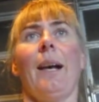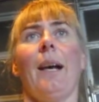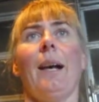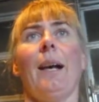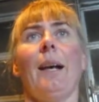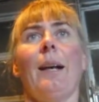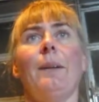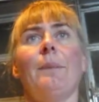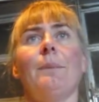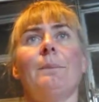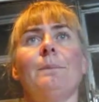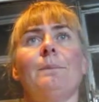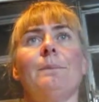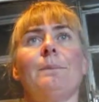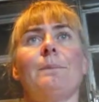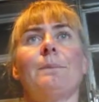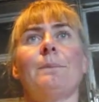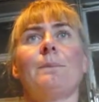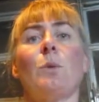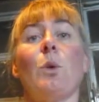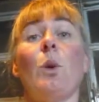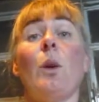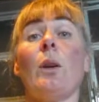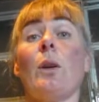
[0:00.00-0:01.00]

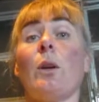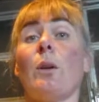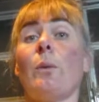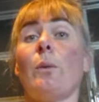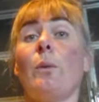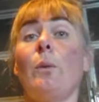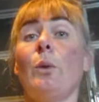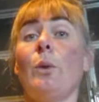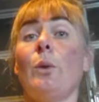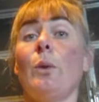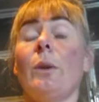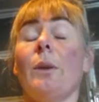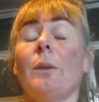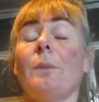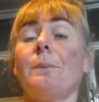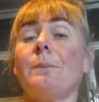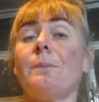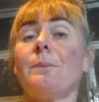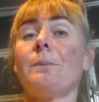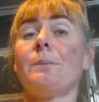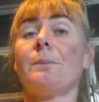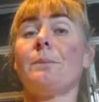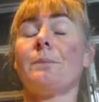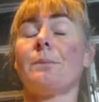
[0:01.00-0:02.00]
Quite looking forward to it.
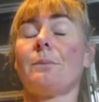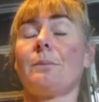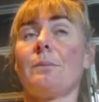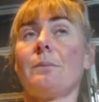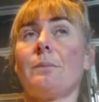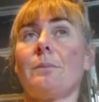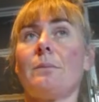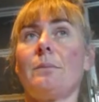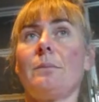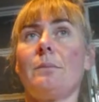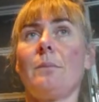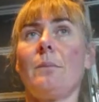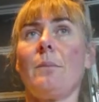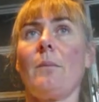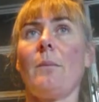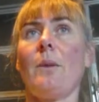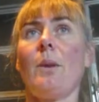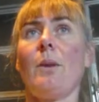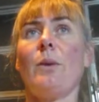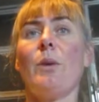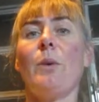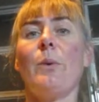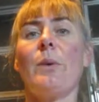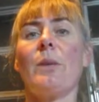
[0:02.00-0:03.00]

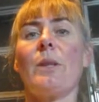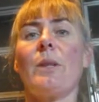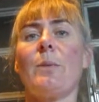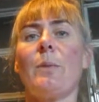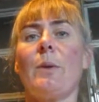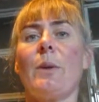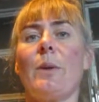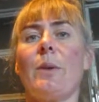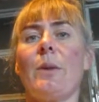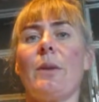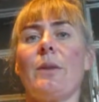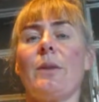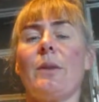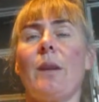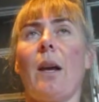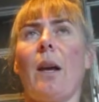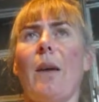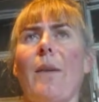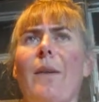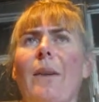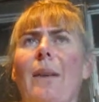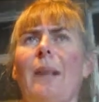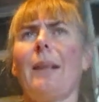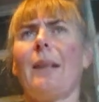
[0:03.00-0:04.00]
New experience.
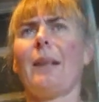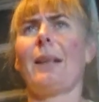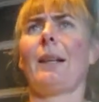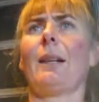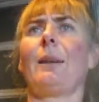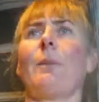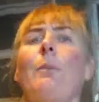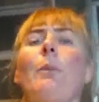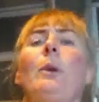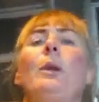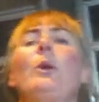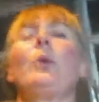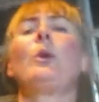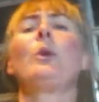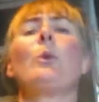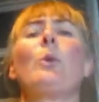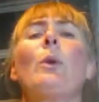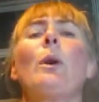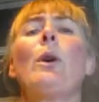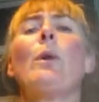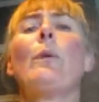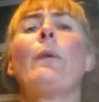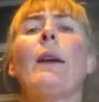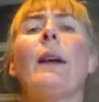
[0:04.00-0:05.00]
I think we do
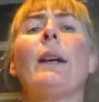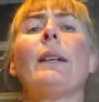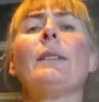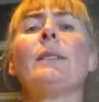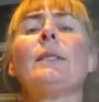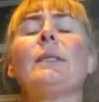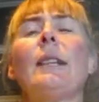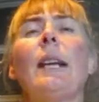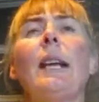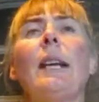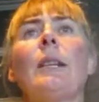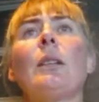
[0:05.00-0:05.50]
12 hours.